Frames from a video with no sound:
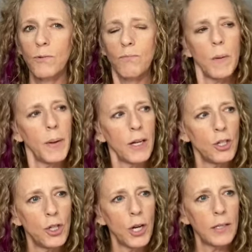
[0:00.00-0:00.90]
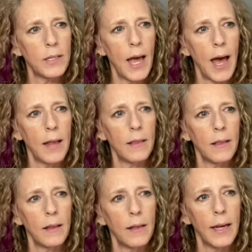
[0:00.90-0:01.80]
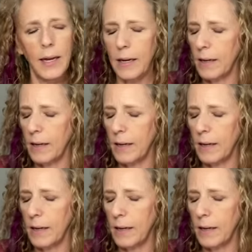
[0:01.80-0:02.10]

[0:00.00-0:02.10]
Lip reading: maybe I just had the